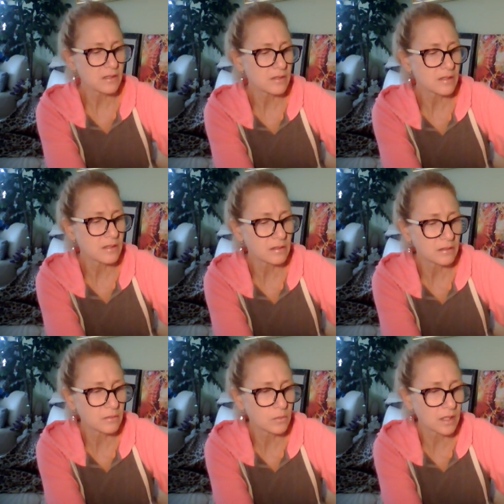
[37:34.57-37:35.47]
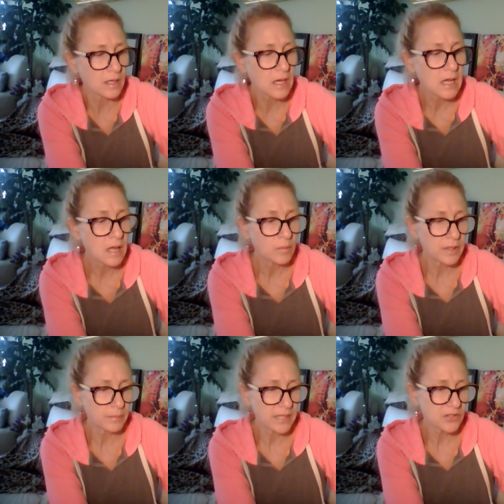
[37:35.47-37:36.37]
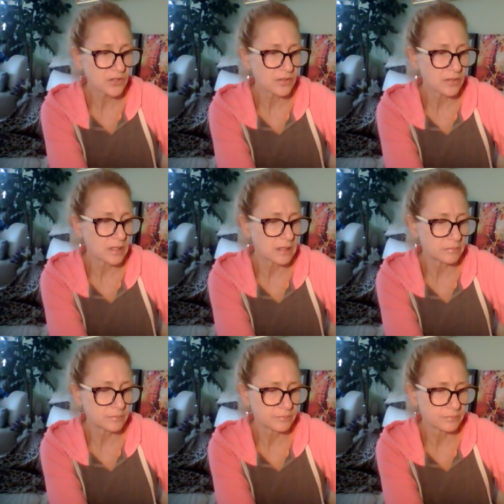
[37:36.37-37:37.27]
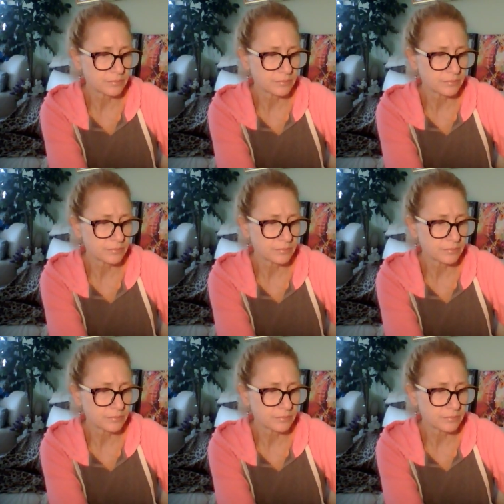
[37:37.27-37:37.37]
So still a little work. But make sure to... Um,